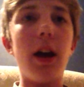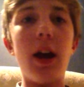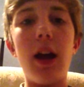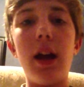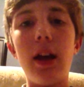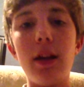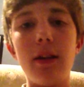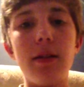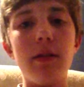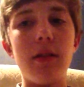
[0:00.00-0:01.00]

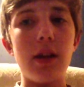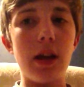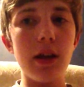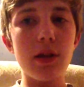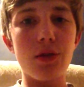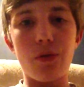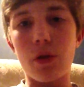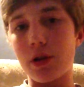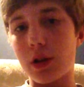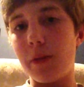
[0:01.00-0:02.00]
and his
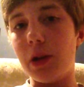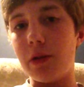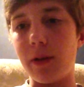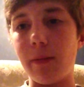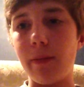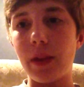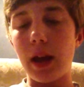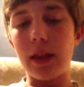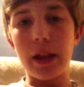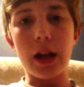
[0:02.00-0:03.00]
first communion.
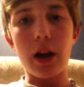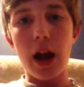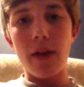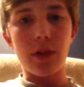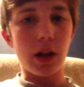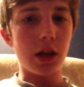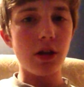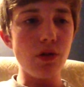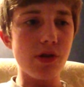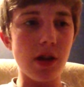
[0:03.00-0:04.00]
And they're having a
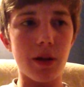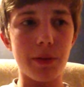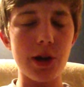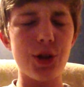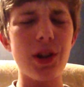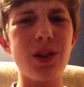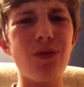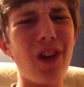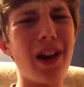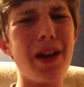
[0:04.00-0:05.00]
huge celebration. It's
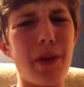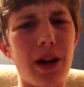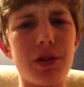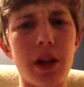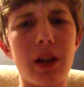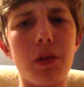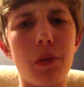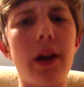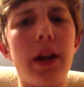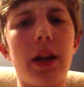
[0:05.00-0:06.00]
very much like the
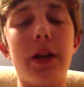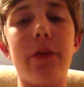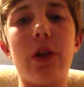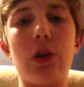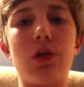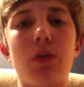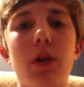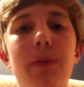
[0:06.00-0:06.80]
wedding in the first one.